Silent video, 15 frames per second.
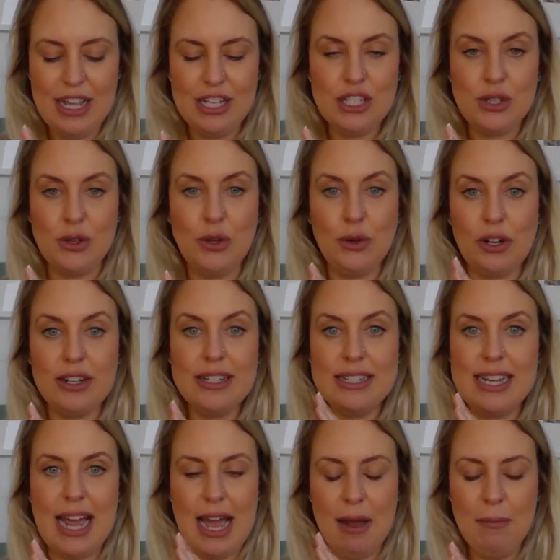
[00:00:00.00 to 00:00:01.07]
So you're gonna
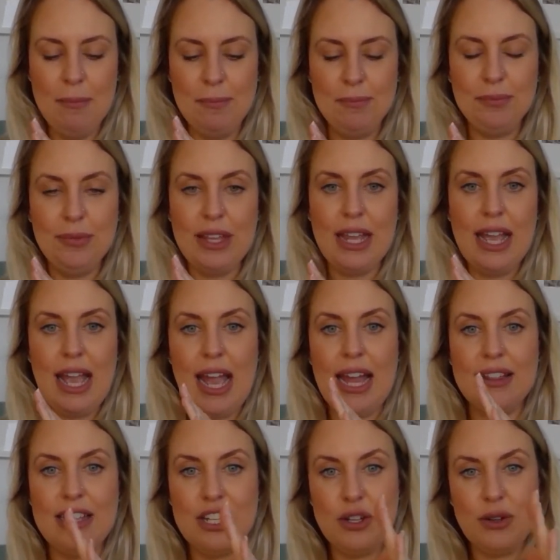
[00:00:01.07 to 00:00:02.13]
tap
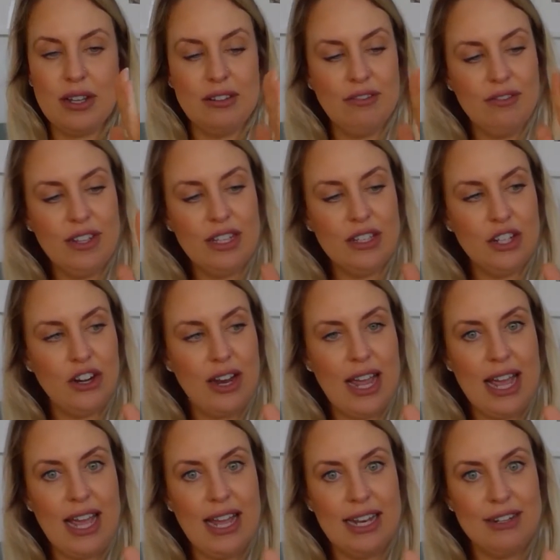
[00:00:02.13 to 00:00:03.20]
and then you can feel your
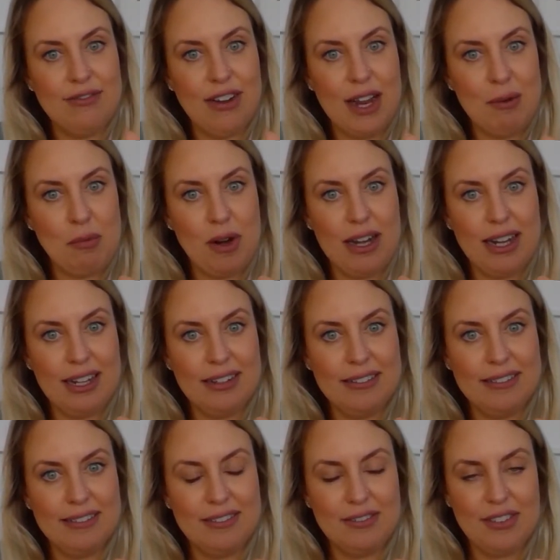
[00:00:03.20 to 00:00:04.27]
hand vibrating,
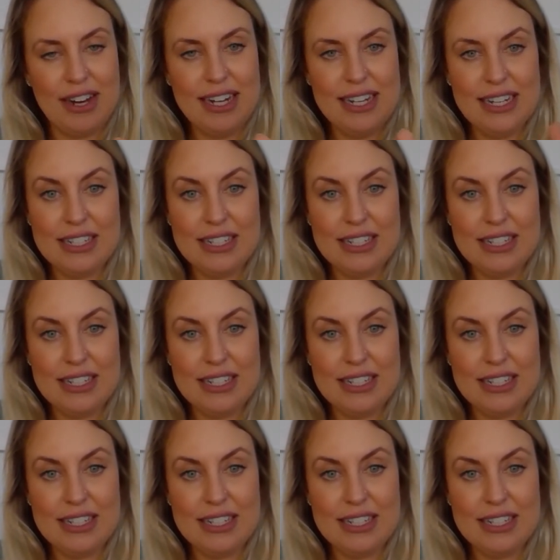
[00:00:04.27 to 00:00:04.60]
right?